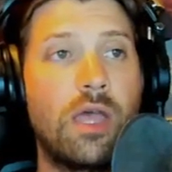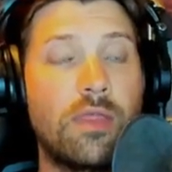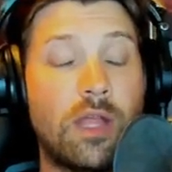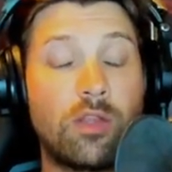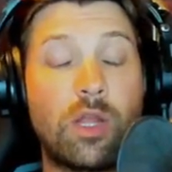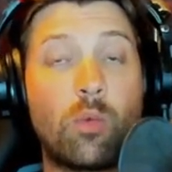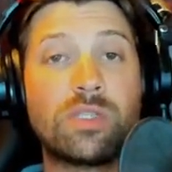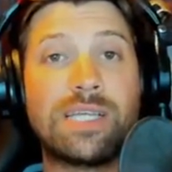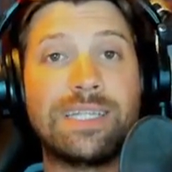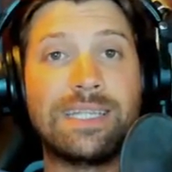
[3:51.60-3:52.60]
there was
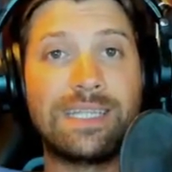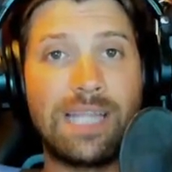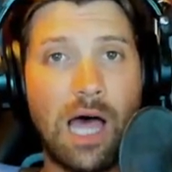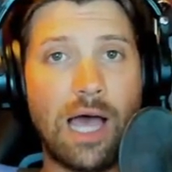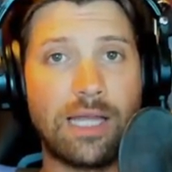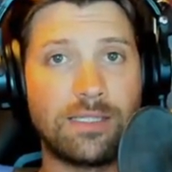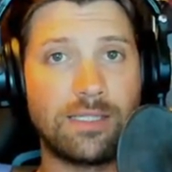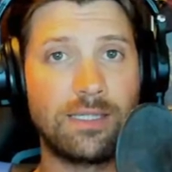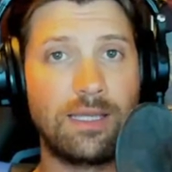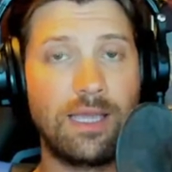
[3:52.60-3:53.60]
a
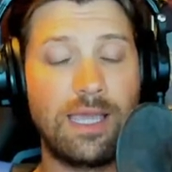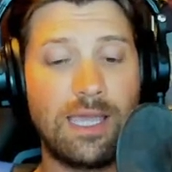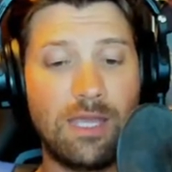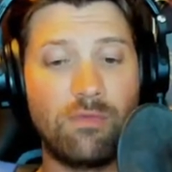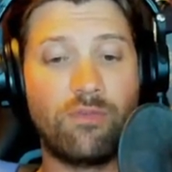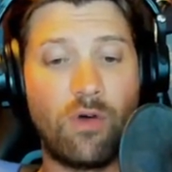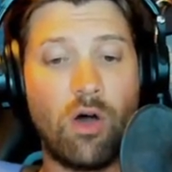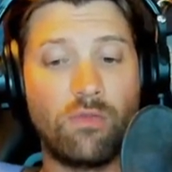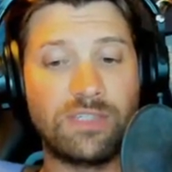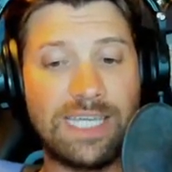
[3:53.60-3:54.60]
lot
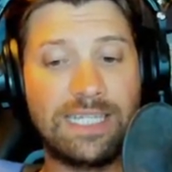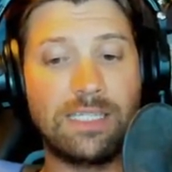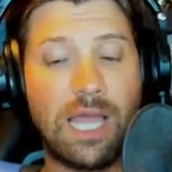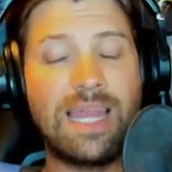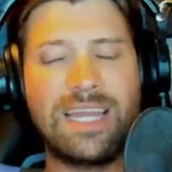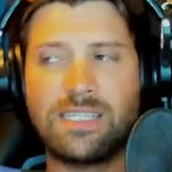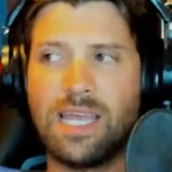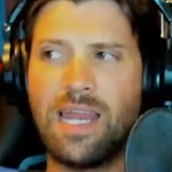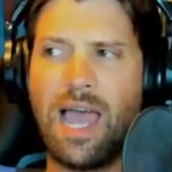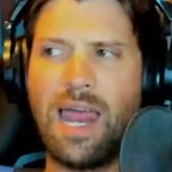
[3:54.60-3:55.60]
involved in,
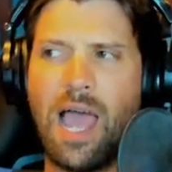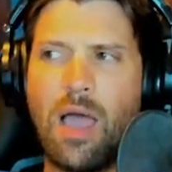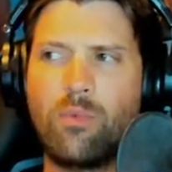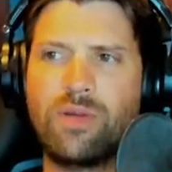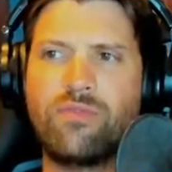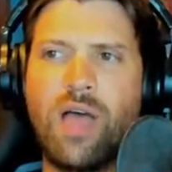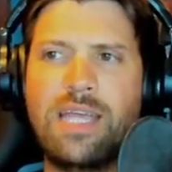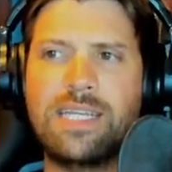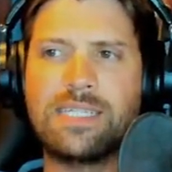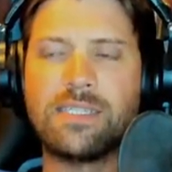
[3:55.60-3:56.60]
and I would
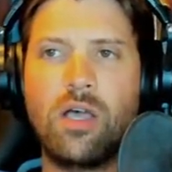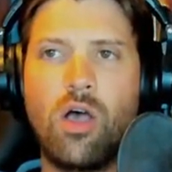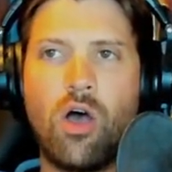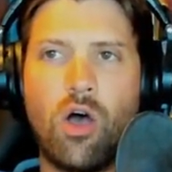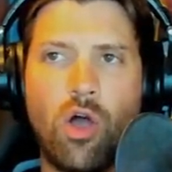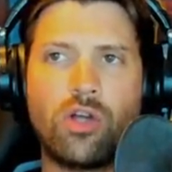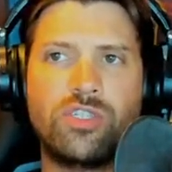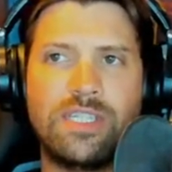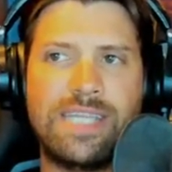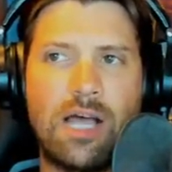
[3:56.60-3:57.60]
find it hard
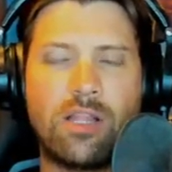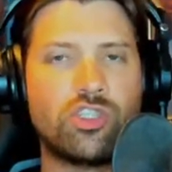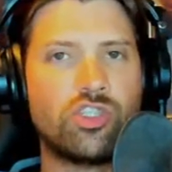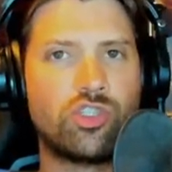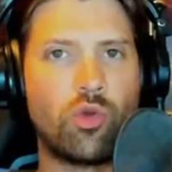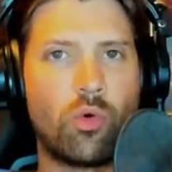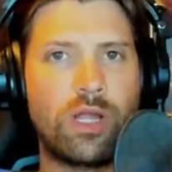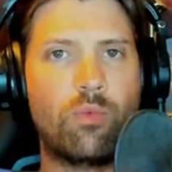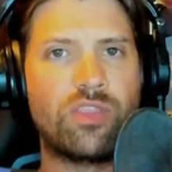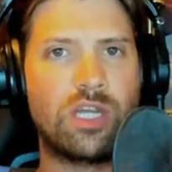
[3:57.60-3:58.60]
to tell a
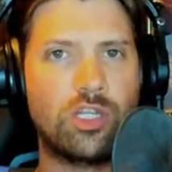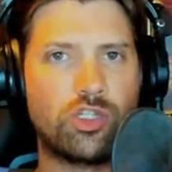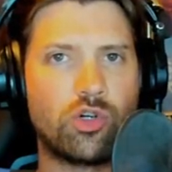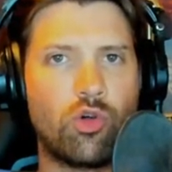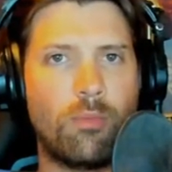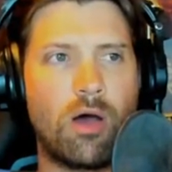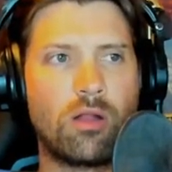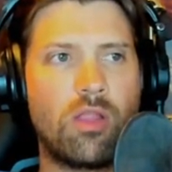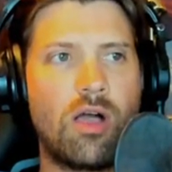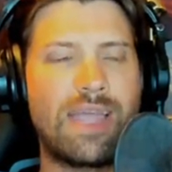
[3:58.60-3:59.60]
story with an internal
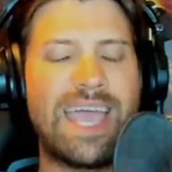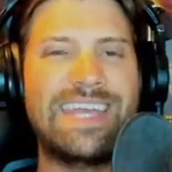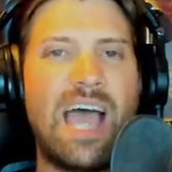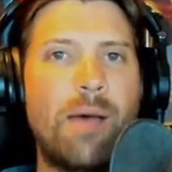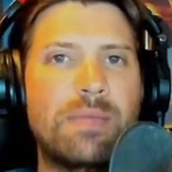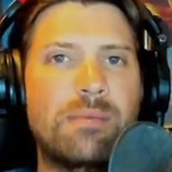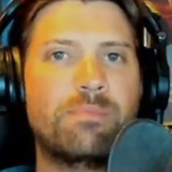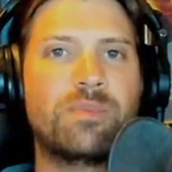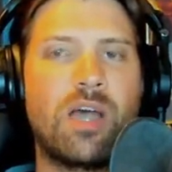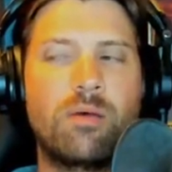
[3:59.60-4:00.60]
monologue and not
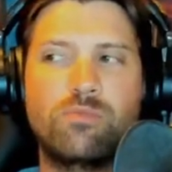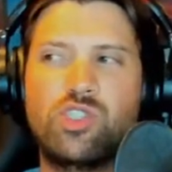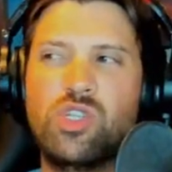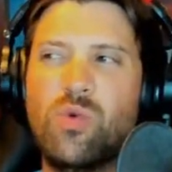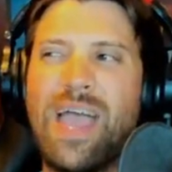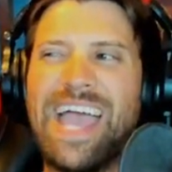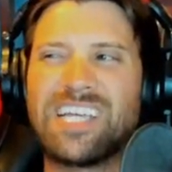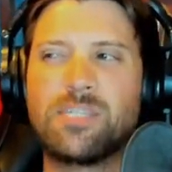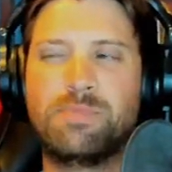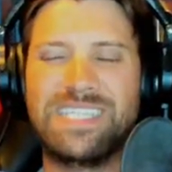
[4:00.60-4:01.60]
become too
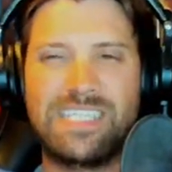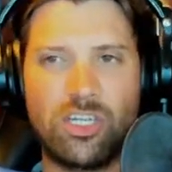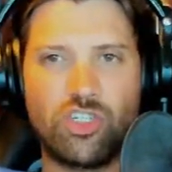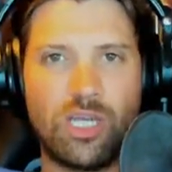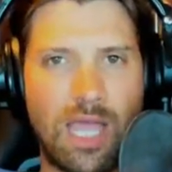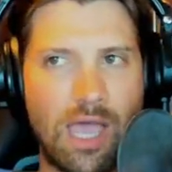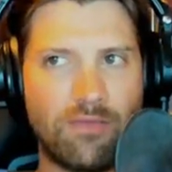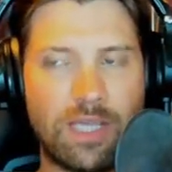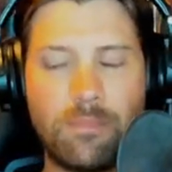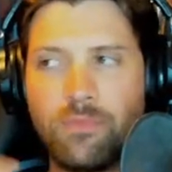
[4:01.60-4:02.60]
exposition
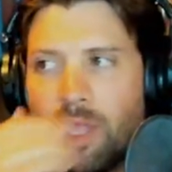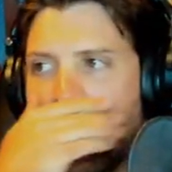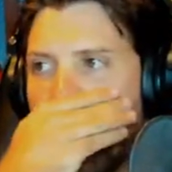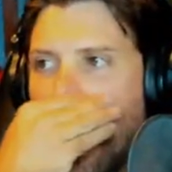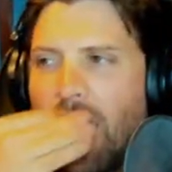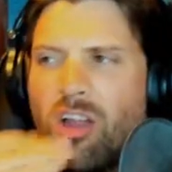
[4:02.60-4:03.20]
heavy. And